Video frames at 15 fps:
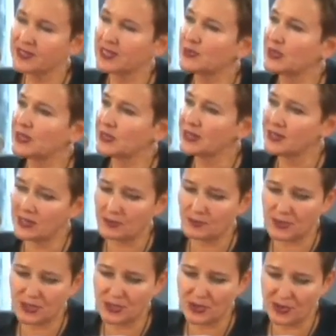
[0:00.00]
me that one can
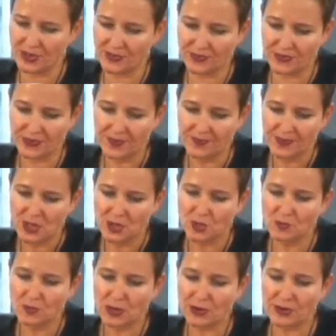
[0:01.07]
observe,
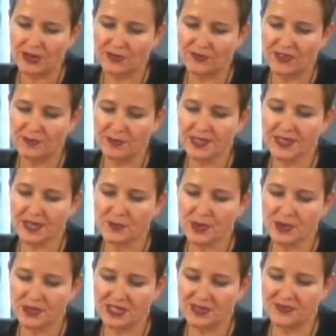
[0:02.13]
to borrow a familiar
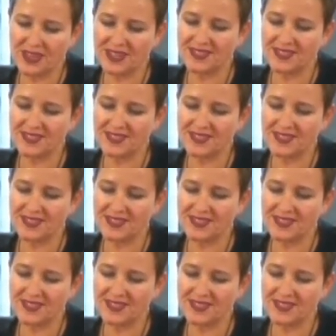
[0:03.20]
motive,